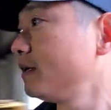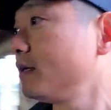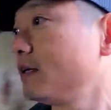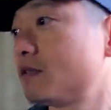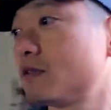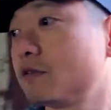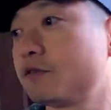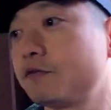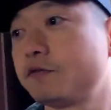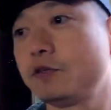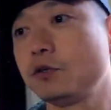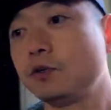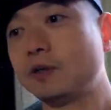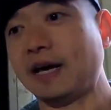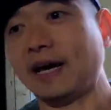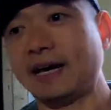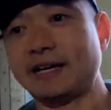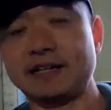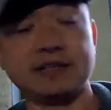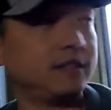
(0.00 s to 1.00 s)
it's a fuel
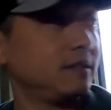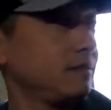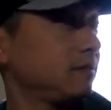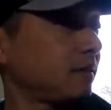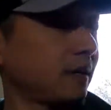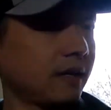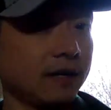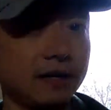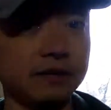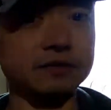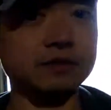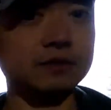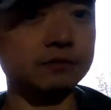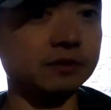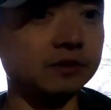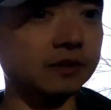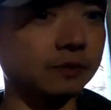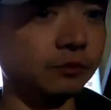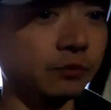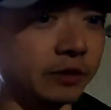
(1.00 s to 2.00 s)
additive. I have some
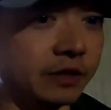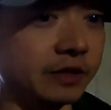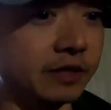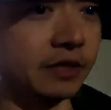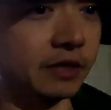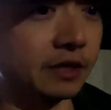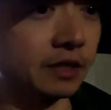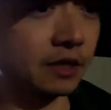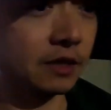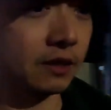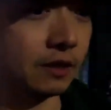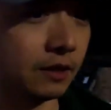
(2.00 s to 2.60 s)
somewhere here.